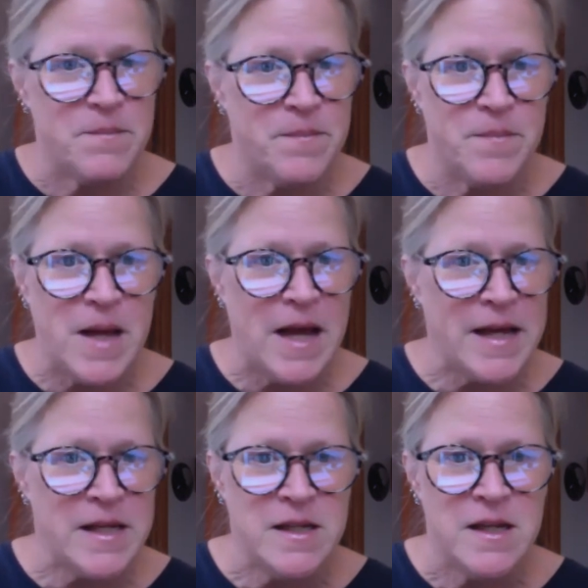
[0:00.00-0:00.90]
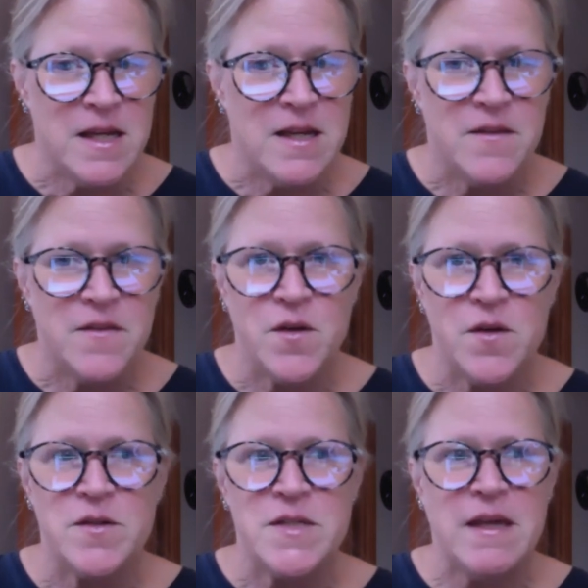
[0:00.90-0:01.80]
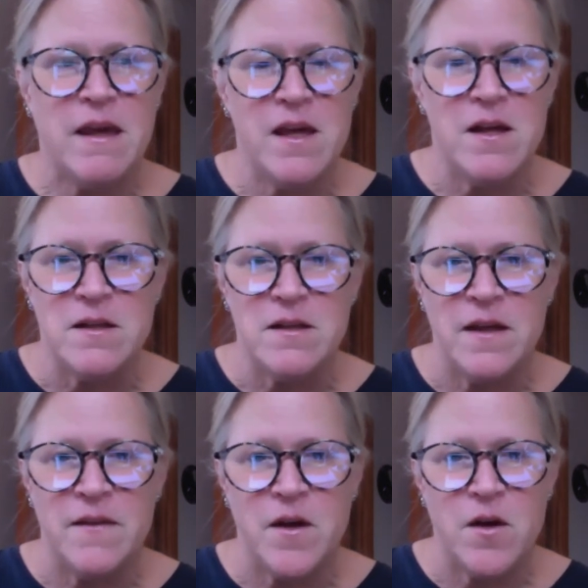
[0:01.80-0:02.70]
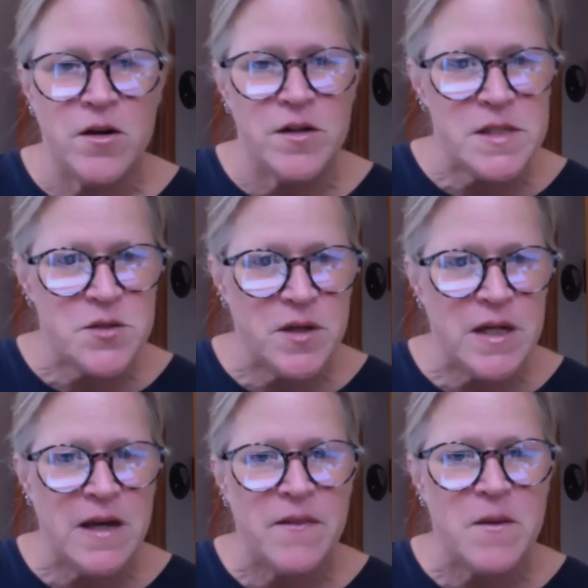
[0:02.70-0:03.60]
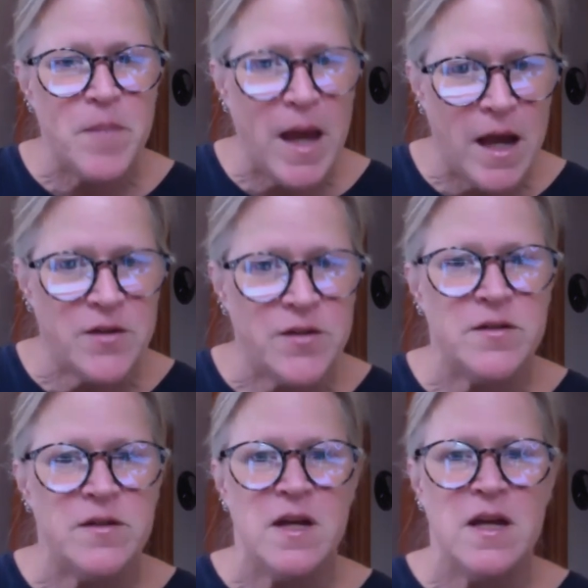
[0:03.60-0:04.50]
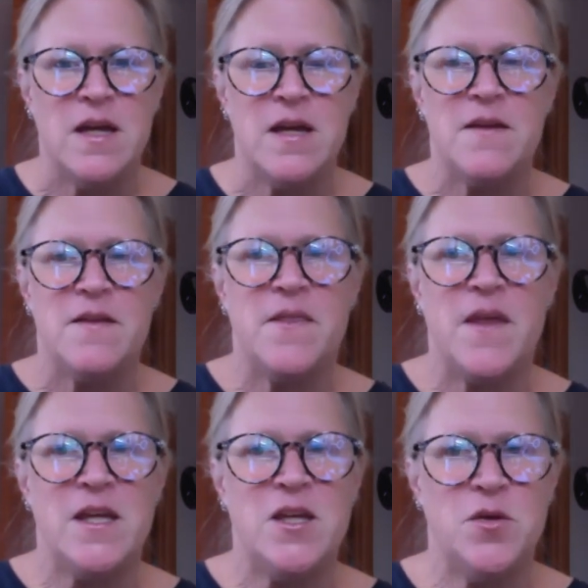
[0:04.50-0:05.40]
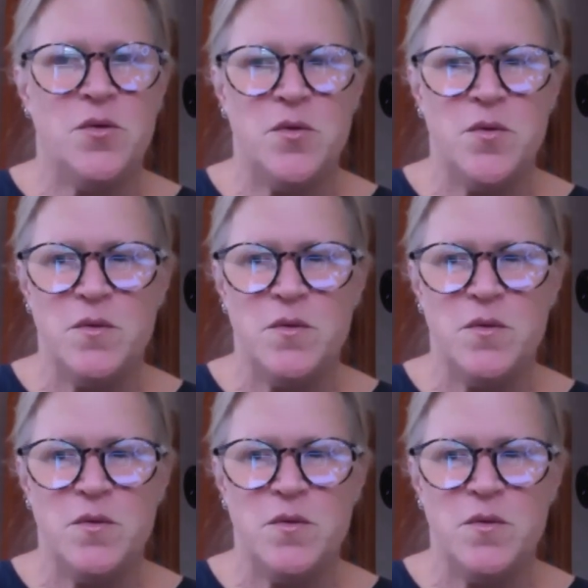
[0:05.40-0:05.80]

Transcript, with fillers: by the skill and the artistry and the pattern that you